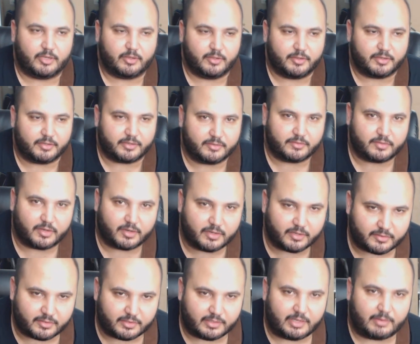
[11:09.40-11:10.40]
other
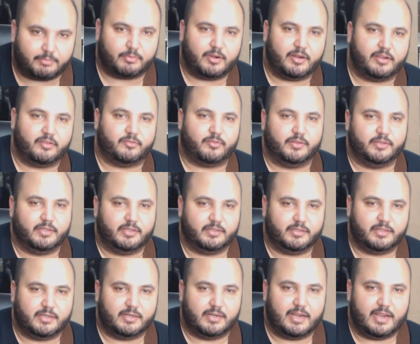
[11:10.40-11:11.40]
guitars in that price range
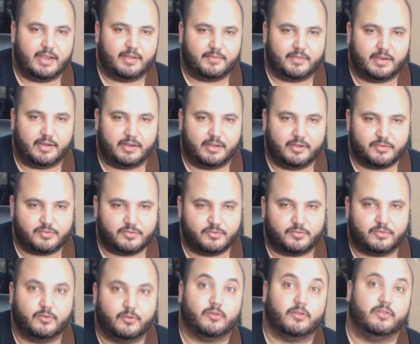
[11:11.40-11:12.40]
that didn't have that issue,
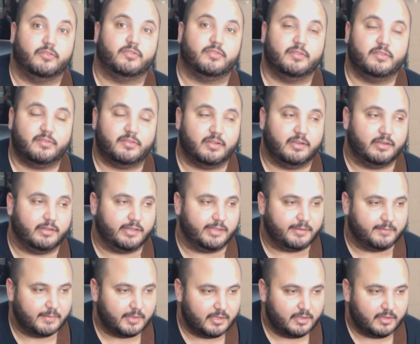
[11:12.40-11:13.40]
so
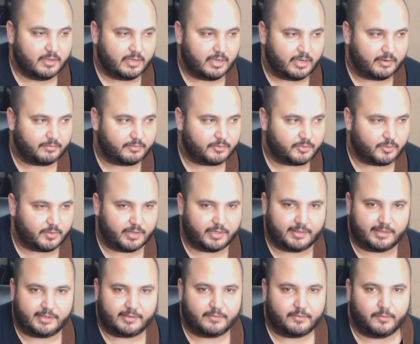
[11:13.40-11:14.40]
consistently I've
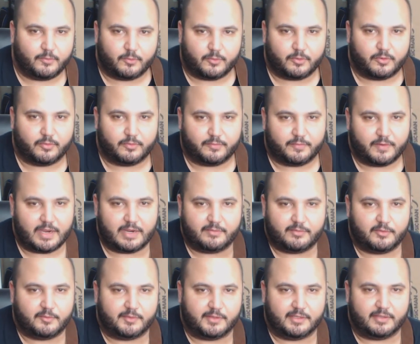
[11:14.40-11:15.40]
tried like 4 or
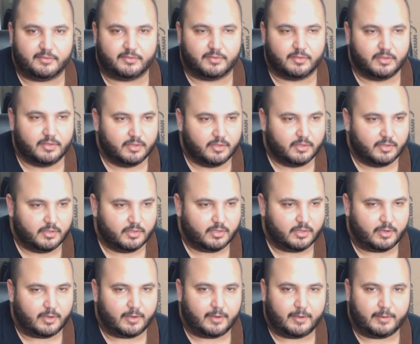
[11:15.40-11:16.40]
5 of these.
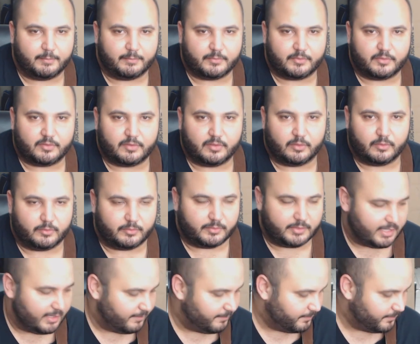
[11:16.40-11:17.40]
So
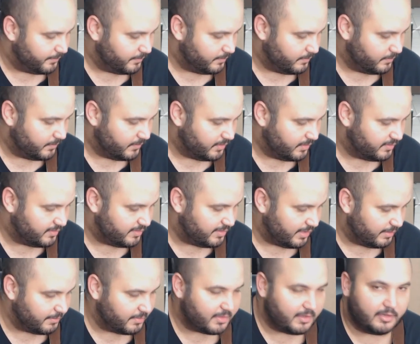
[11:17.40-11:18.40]
yeah,
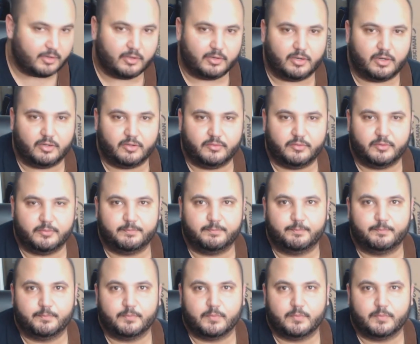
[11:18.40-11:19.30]
same thing on all of them.